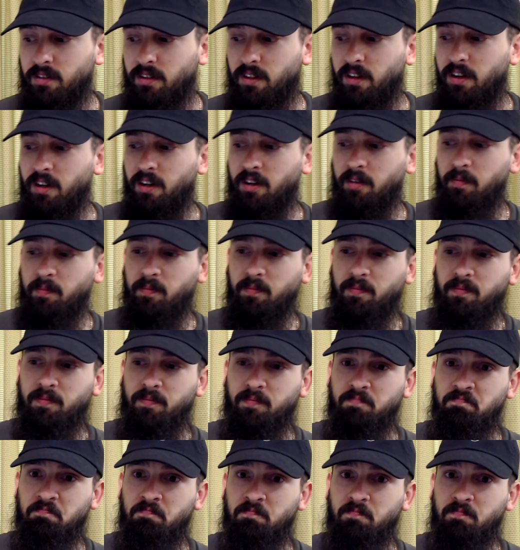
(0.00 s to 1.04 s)

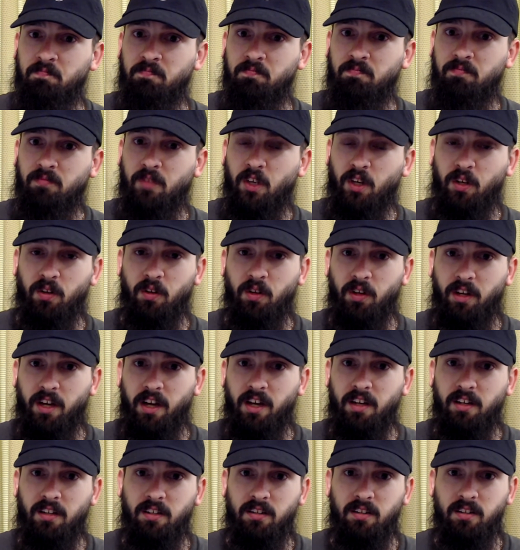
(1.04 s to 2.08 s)
You can look
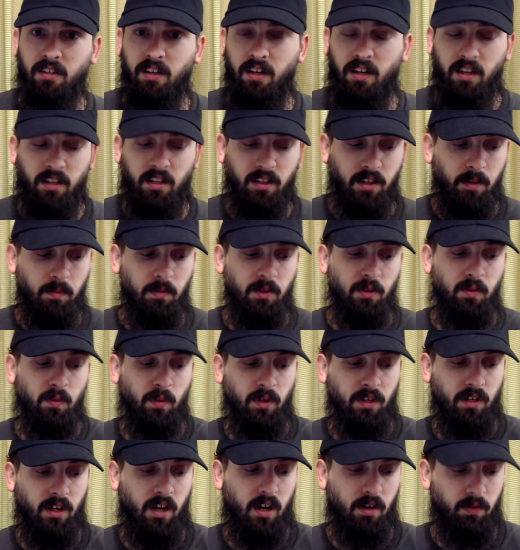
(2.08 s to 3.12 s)
at it. Let me
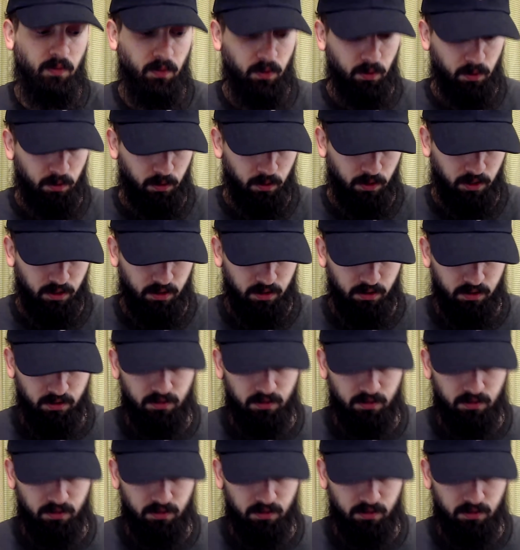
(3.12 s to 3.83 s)
read off real quick.